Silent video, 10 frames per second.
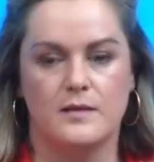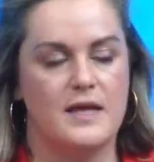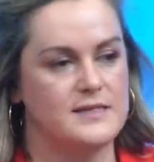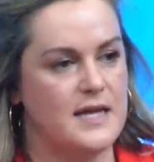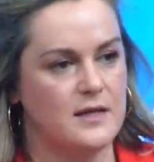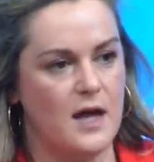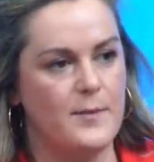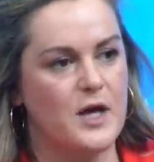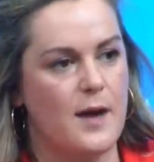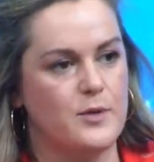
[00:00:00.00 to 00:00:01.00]
That's
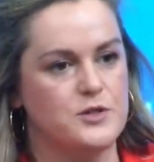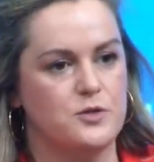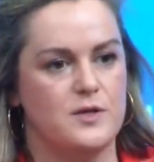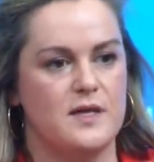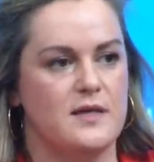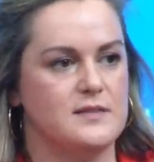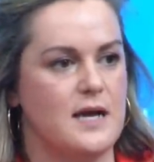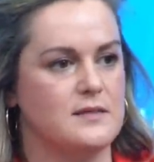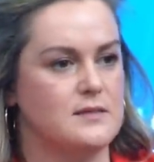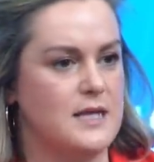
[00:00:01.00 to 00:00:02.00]
economic opportunity, that's
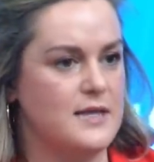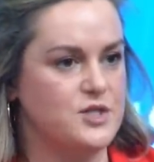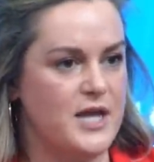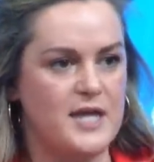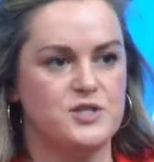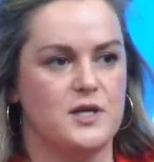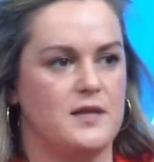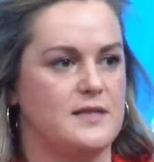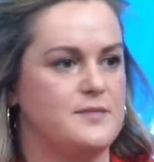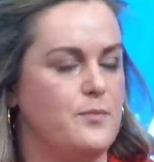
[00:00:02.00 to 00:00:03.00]
access to education,
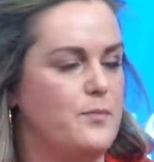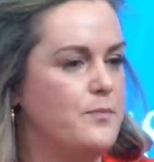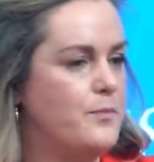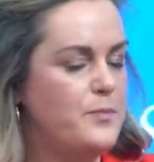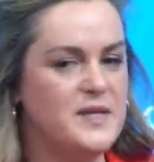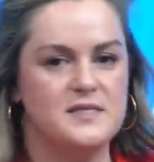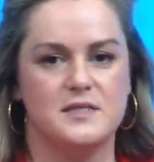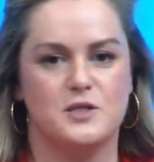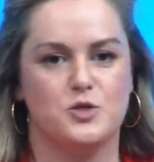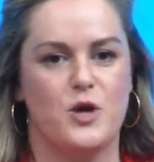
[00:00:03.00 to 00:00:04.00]
that's
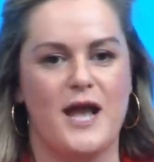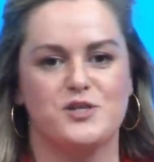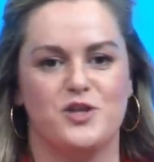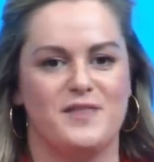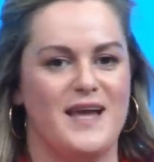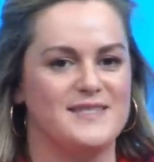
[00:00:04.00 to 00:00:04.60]
business attraction,